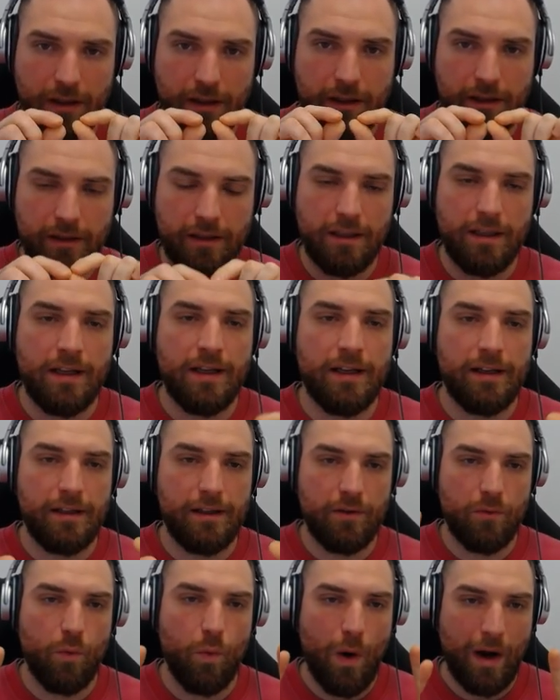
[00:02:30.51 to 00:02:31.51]
in
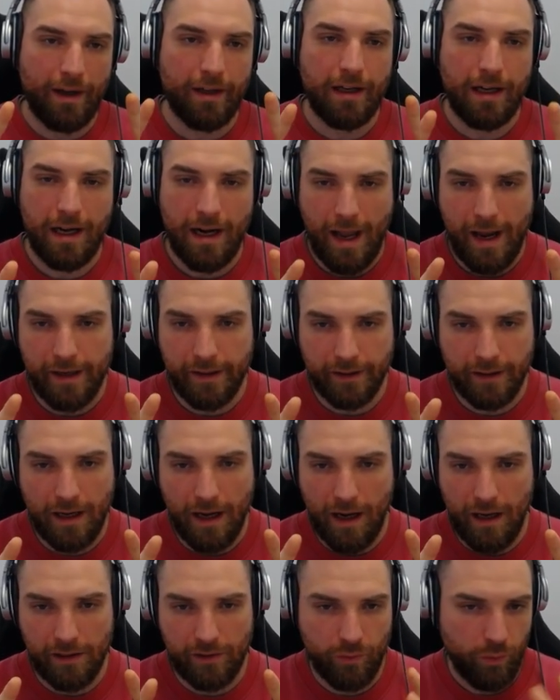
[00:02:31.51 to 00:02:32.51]
one client
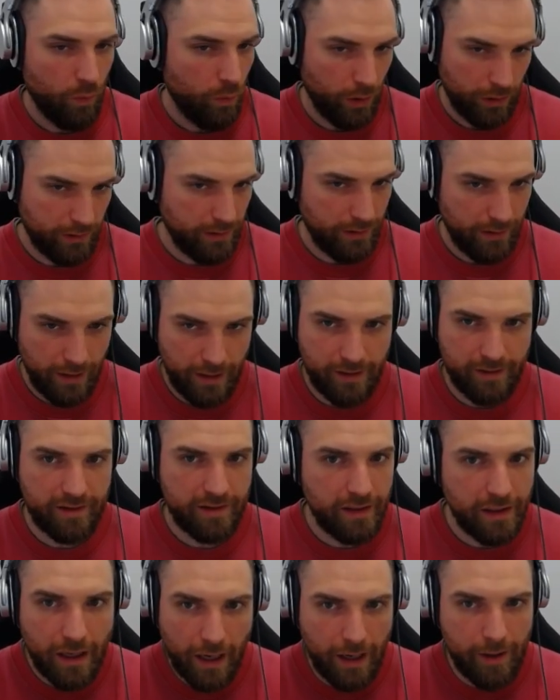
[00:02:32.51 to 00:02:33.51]
card, what a
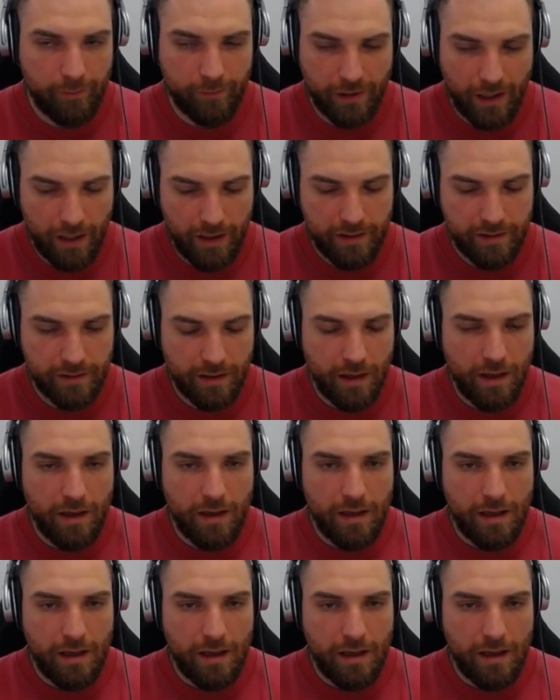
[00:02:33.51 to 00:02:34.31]
CRM does.